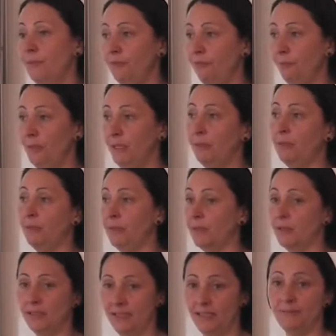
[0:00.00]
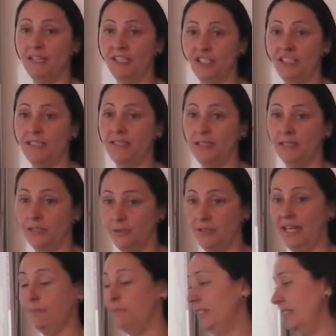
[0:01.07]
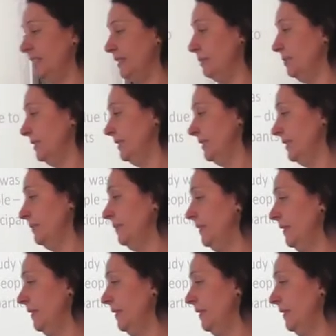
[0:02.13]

with people, because it's much easier to get participants.